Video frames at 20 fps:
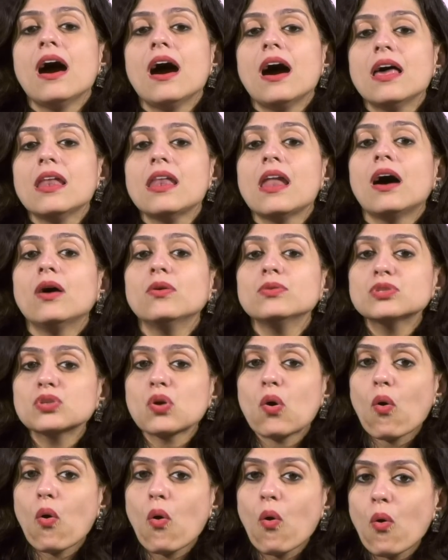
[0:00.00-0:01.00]
allows
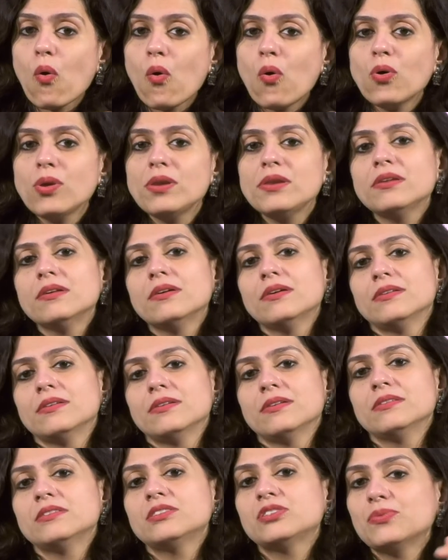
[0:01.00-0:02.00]
all
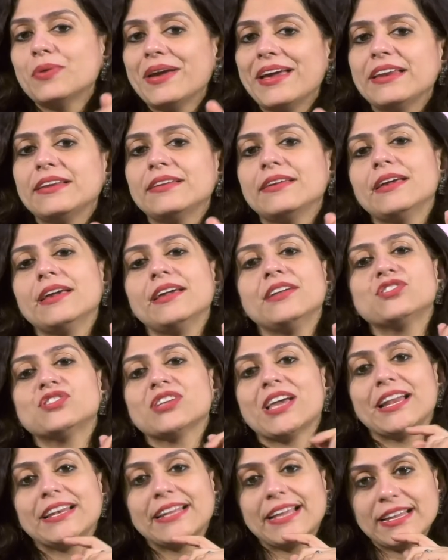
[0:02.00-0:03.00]
learners to engage
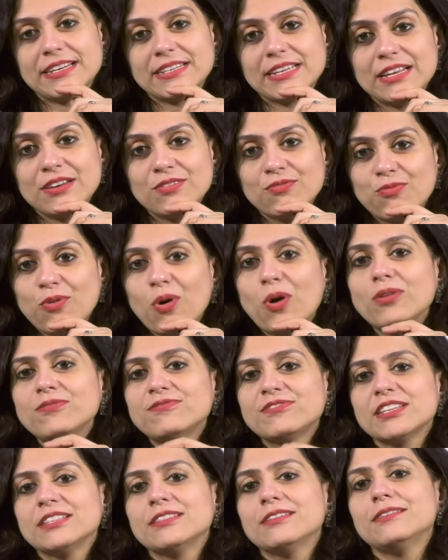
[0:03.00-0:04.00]
and get
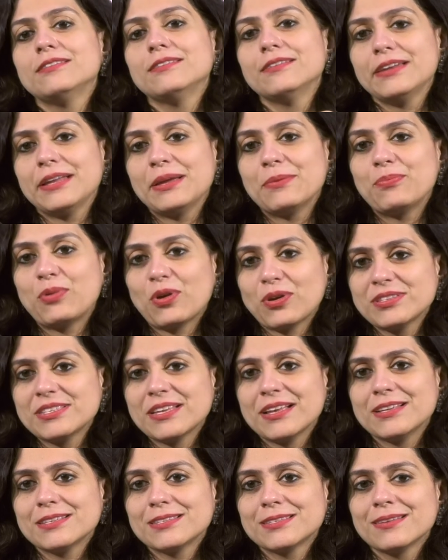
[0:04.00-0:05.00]
involved in the learning
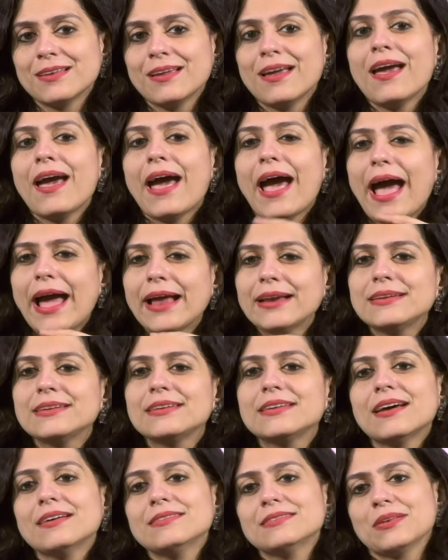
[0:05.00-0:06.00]
process and
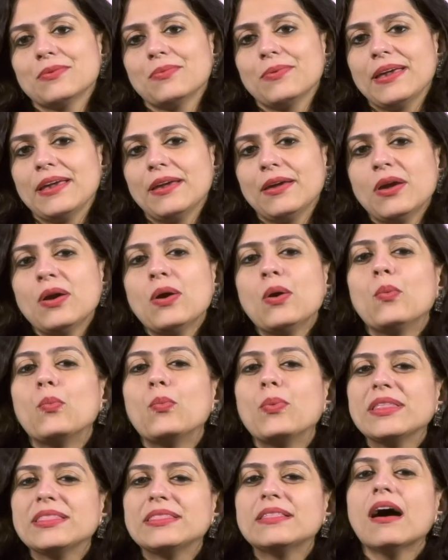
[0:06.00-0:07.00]
does away
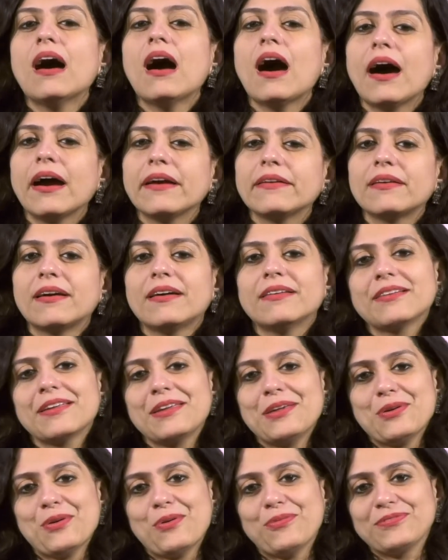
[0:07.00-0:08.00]
with the
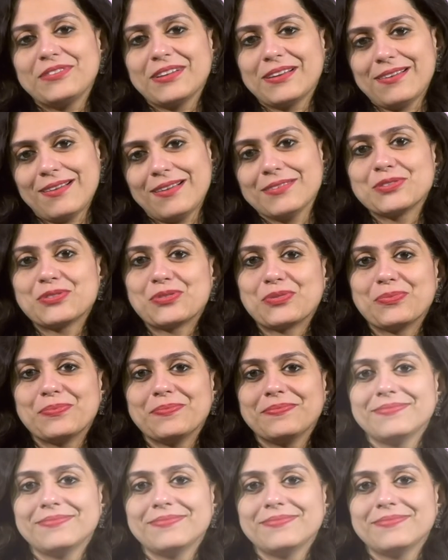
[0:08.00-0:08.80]
hierarchy of the classroom.